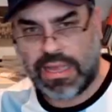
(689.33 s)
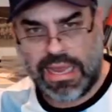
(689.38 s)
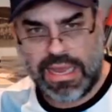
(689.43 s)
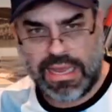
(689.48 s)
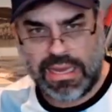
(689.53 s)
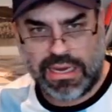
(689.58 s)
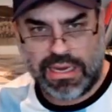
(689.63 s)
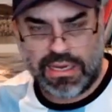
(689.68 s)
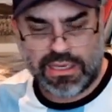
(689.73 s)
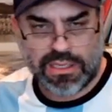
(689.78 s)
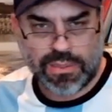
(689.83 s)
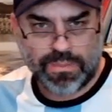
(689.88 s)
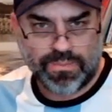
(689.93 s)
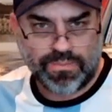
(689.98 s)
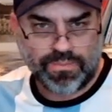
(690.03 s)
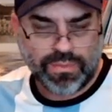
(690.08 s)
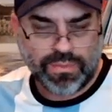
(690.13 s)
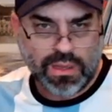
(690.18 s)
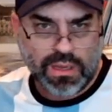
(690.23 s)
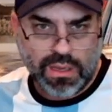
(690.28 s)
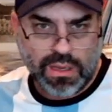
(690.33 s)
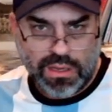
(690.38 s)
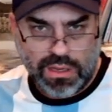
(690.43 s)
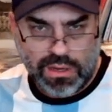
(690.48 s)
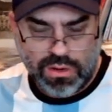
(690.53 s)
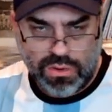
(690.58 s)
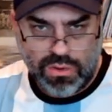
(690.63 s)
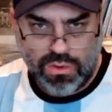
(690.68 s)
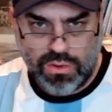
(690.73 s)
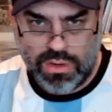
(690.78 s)
80s,
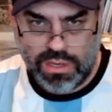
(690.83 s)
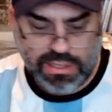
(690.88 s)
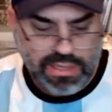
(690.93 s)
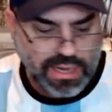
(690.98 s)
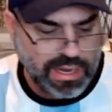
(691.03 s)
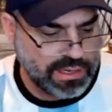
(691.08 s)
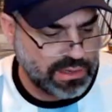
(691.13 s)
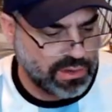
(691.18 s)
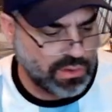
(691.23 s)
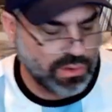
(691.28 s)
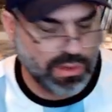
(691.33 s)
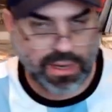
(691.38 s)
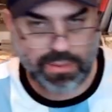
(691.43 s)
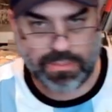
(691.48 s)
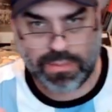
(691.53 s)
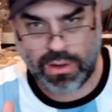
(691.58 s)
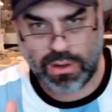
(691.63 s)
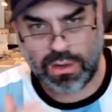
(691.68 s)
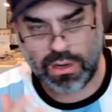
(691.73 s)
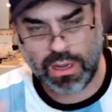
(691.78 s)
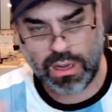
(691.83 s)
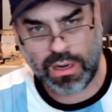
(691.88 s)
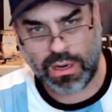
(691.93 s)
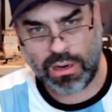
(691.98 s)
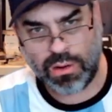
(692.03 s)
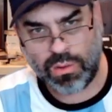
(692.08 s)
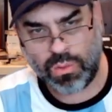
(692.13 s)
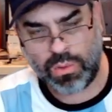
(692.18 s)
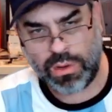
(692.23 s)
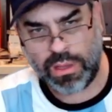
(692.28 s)
you decide, do you like
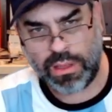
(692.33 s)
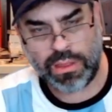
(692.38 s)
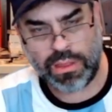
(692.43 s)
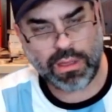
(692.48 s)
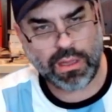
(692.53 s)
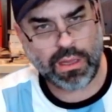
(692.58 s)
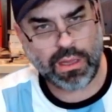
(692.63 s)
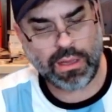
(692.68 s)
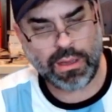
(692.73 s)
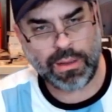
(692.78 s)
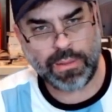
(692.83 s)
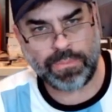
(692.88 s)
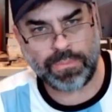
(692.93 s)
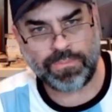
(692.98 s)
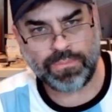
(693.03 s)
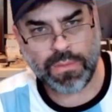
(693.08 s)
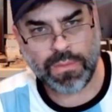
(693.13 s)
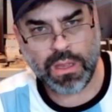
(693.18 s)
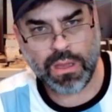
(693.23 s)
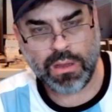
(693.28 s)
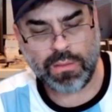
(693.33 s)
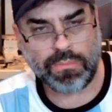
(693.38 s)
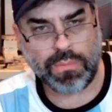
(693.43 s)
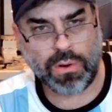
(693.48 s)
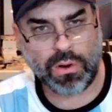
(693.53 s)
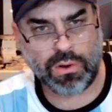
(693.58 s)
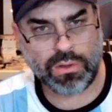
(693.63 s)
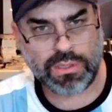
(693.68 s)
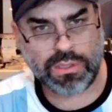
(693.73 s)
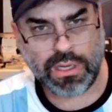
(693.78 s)
Maradona with
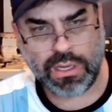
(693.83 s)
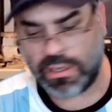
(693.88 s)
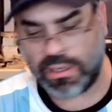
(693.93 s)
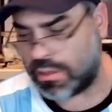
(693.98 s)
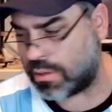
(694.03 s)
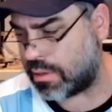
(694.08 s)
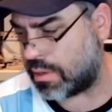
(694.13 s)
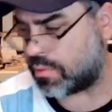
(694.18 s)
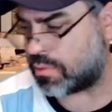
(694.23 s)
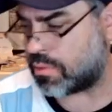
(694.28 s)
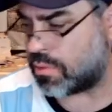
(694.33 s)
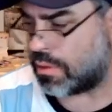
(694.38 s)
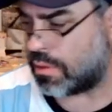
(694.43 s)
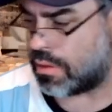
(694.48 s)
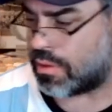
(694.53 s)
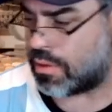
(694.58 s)
Barca? He was only